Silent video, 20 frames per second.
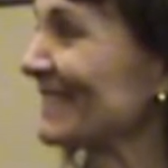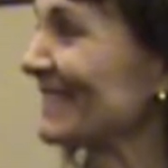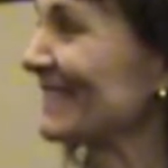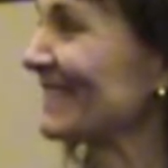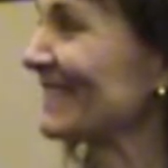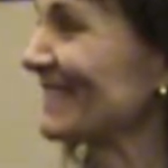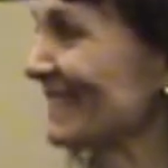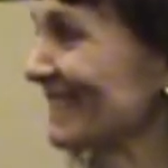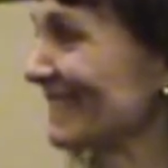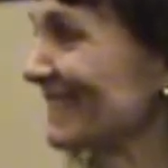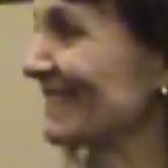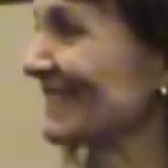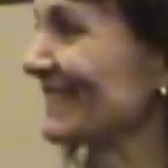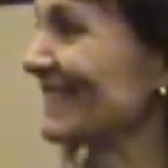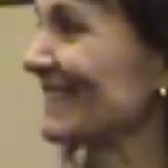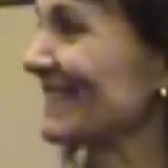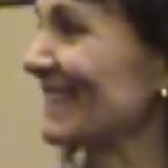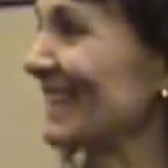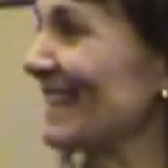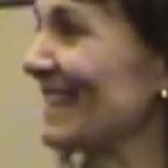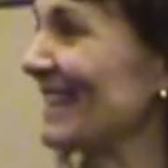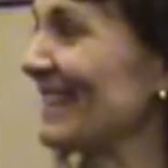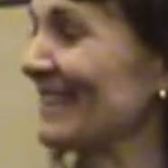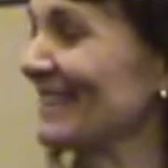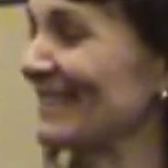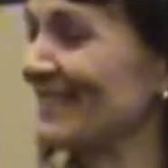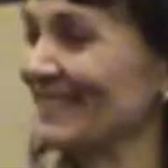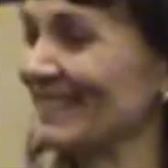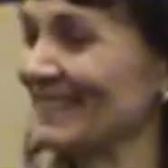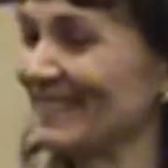
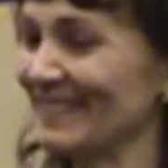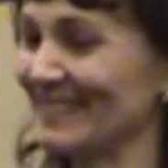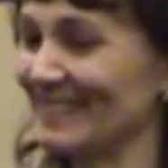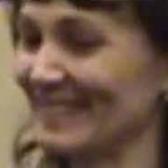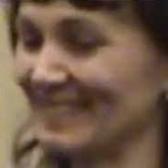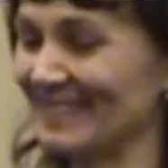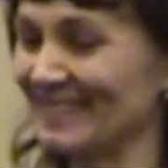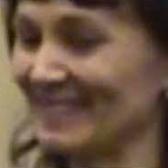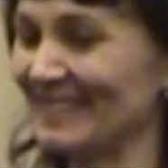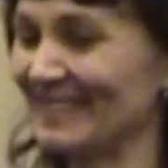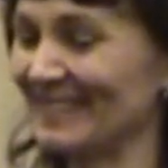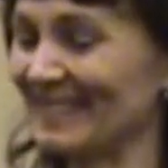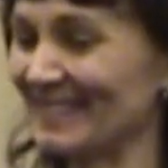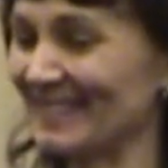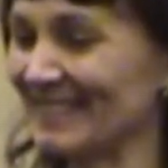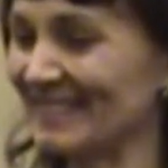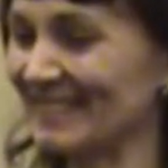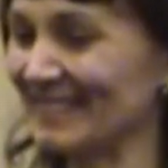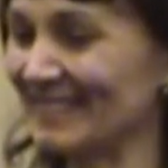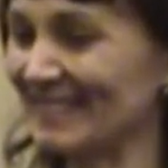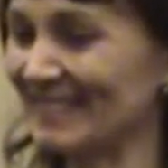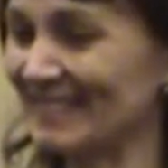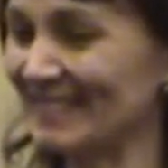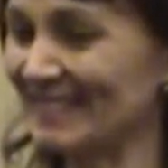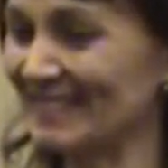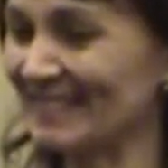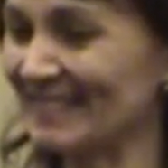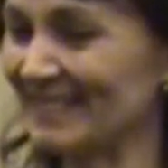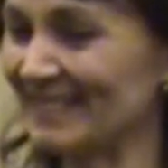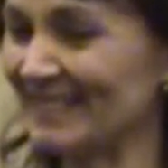
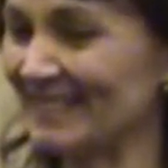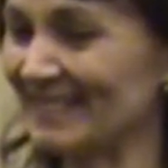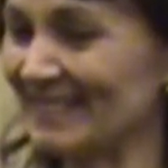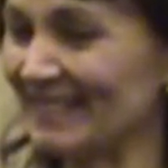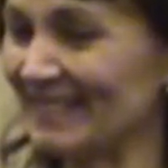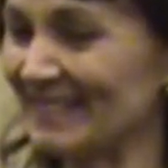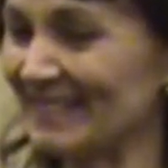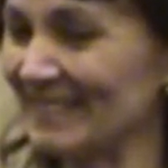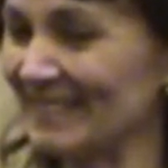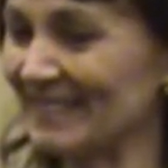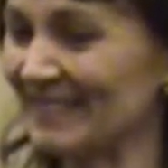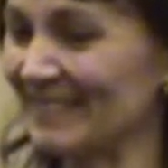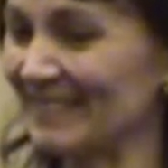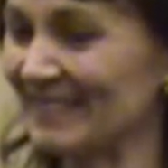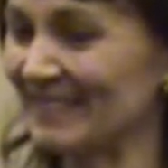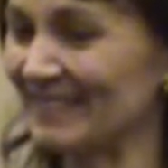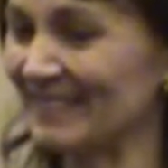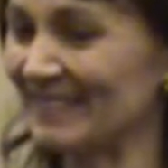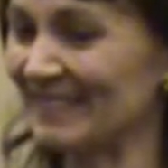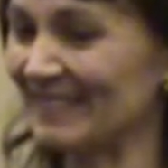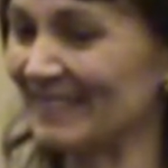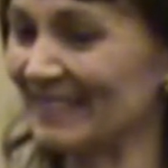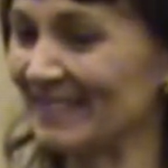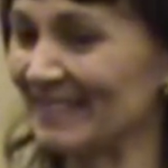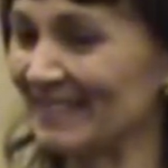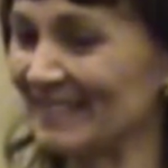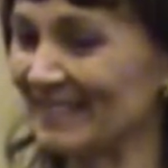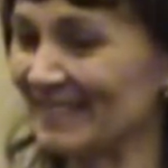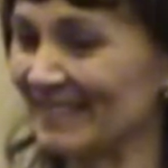This person isn't speaking.